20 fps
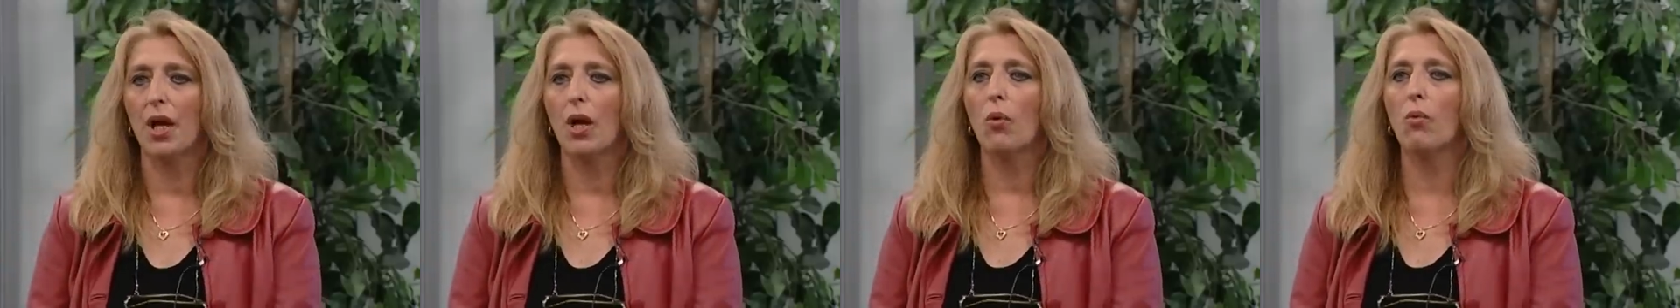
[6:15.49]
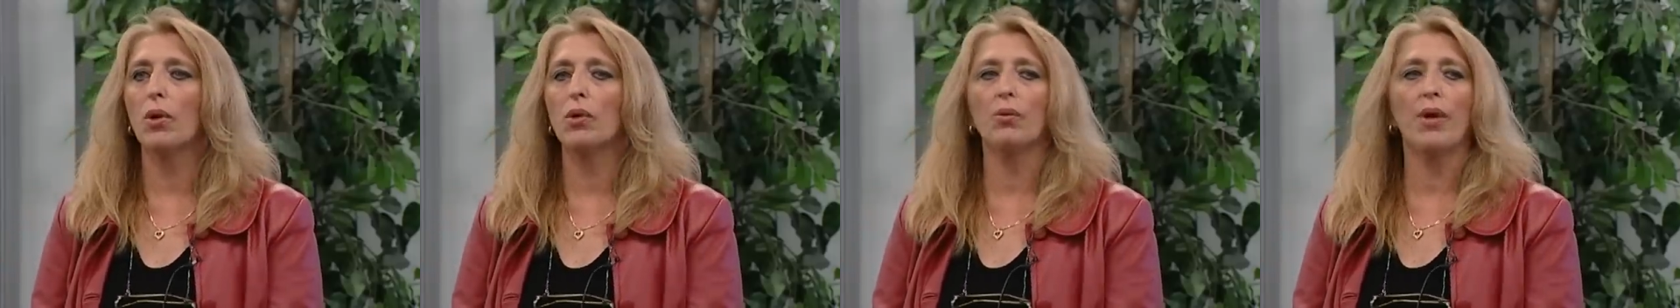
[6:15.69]

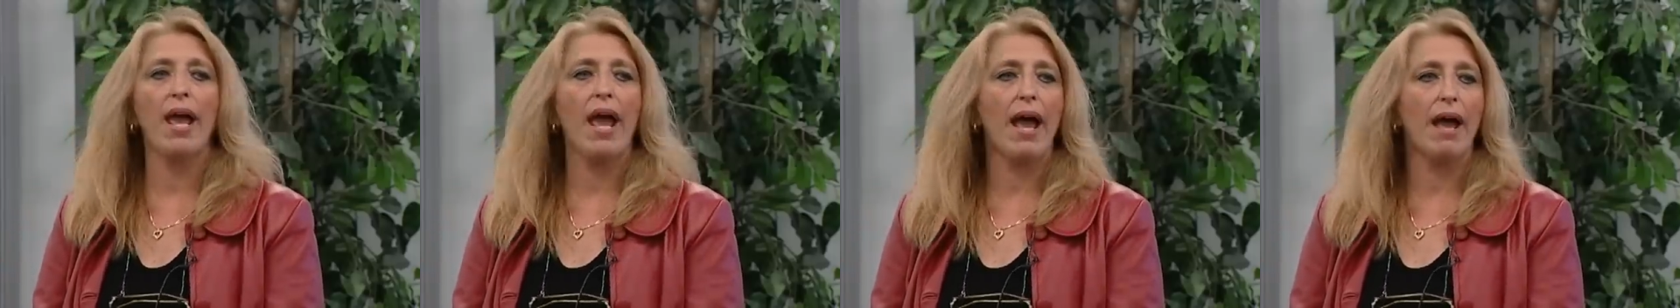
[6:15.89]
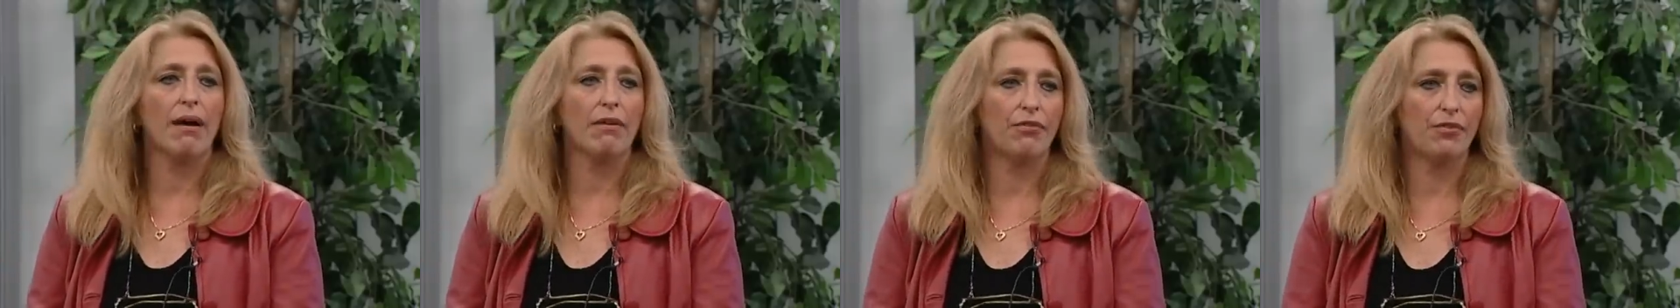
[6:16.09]
when we
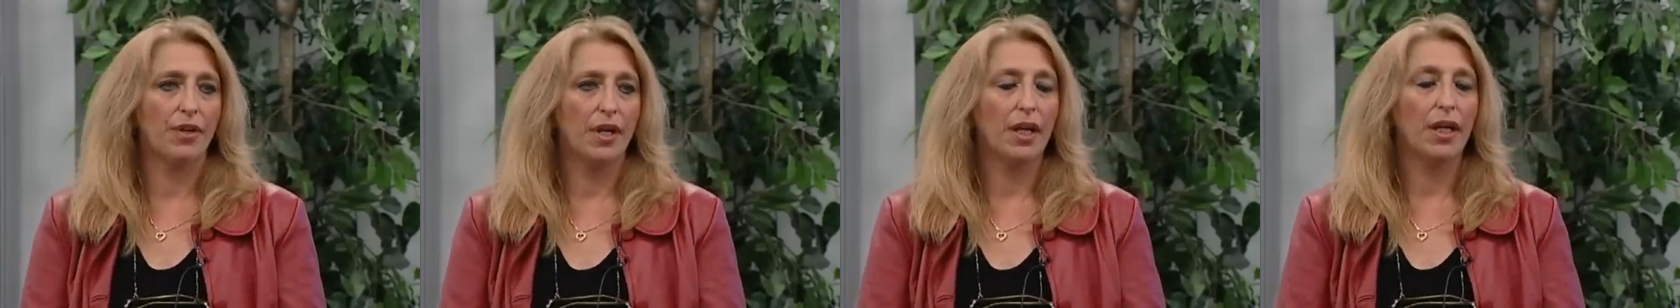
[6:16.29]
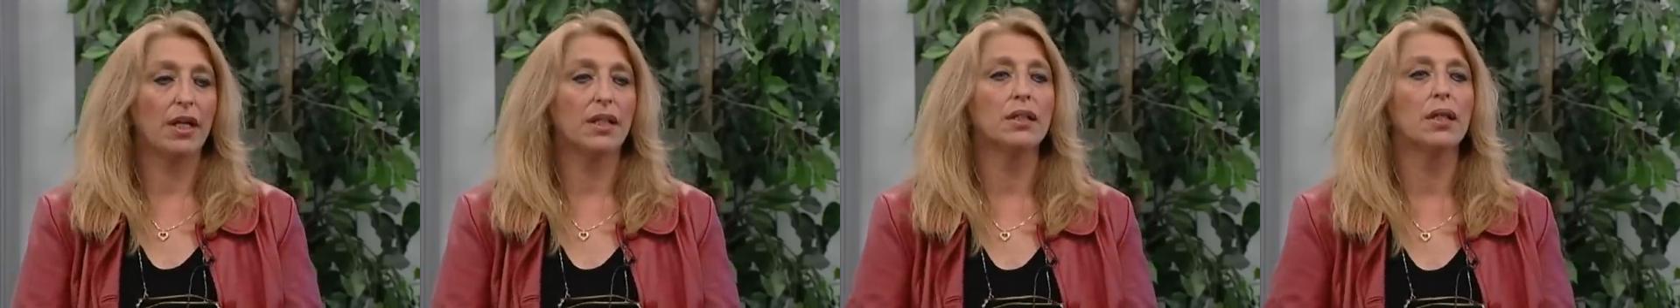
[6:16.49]
have
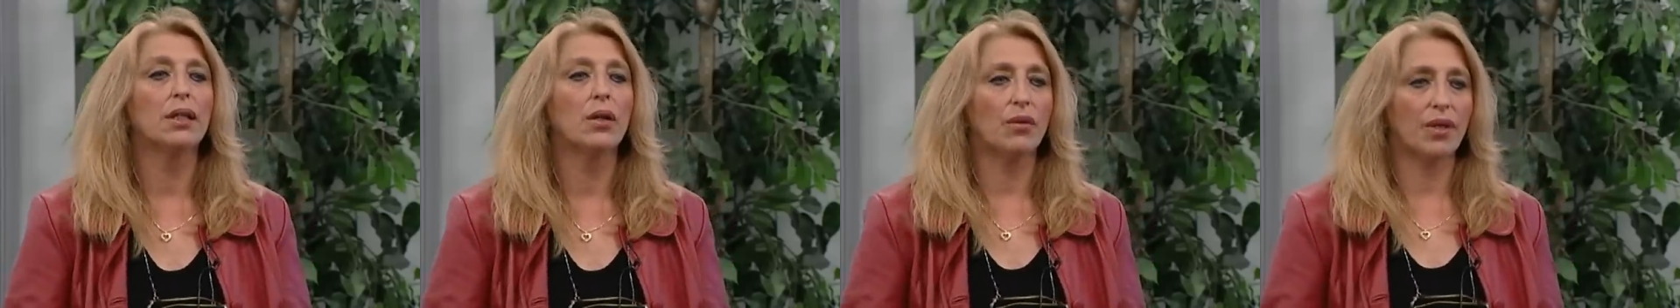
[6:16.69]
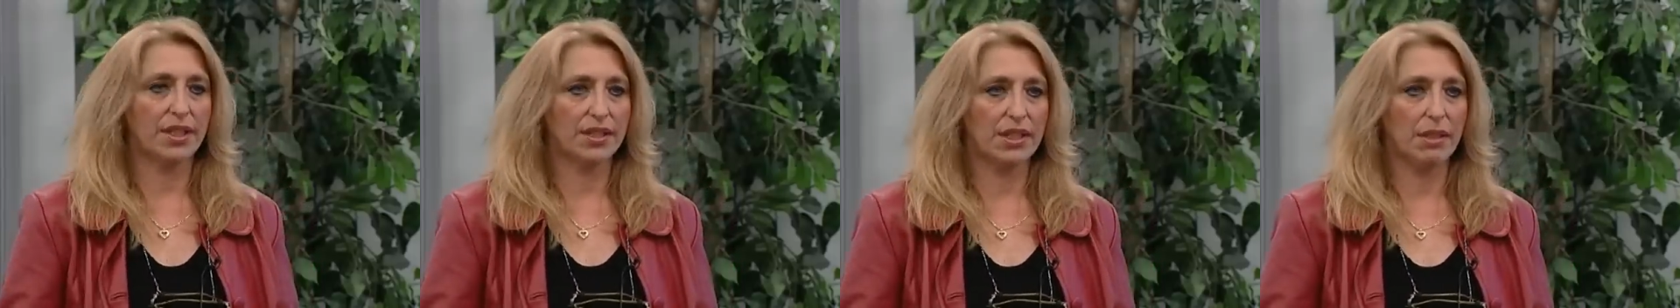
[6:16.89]
in the
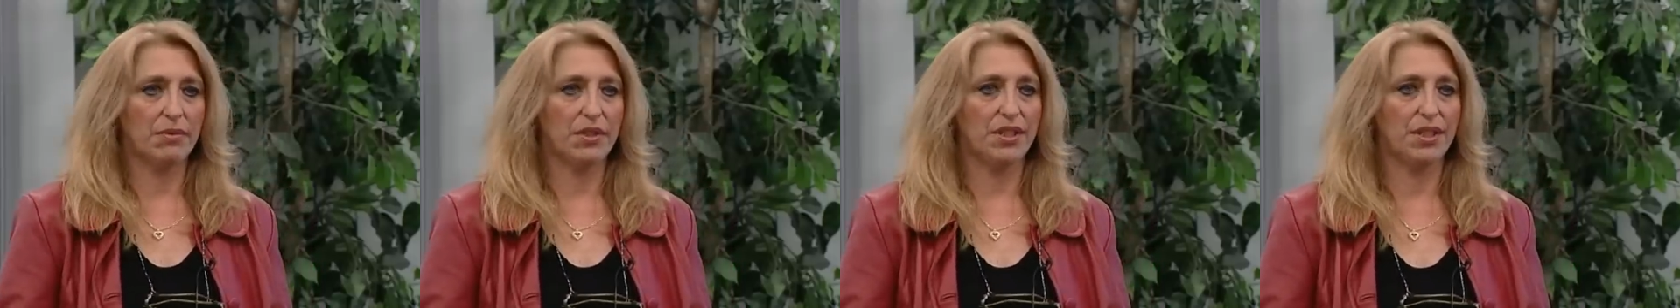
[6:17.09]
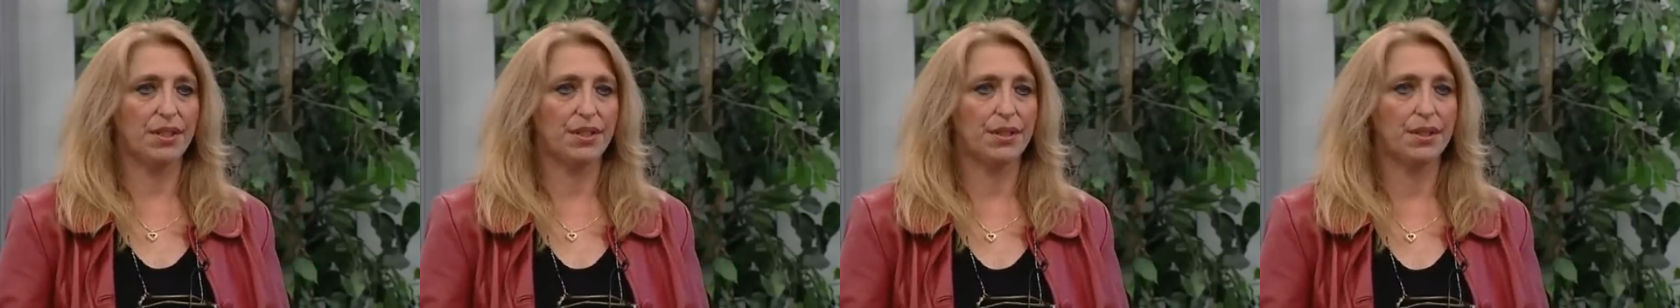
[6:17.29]
lower
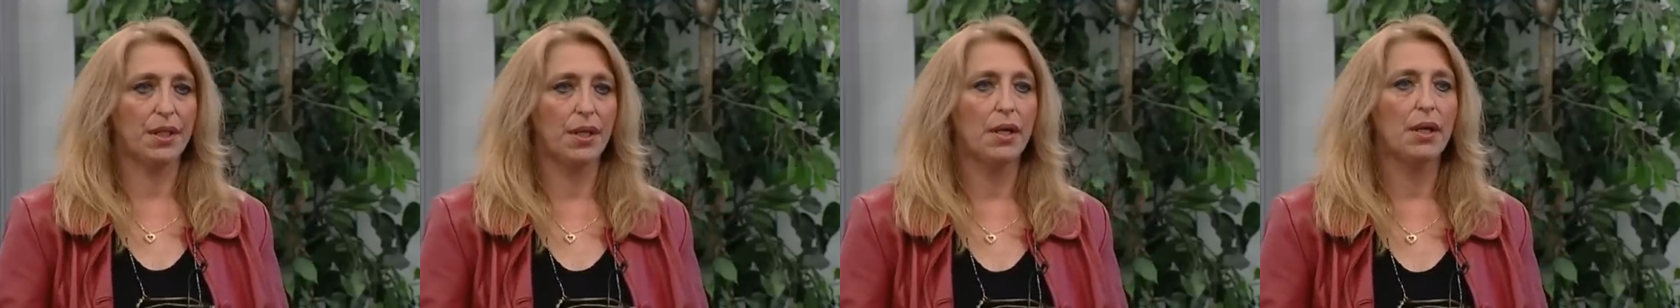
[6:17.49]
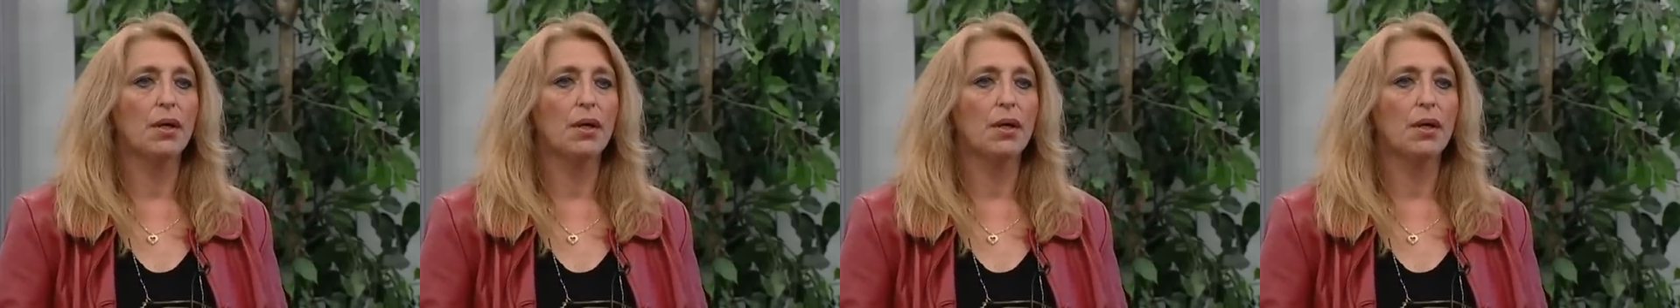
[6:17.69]
extremities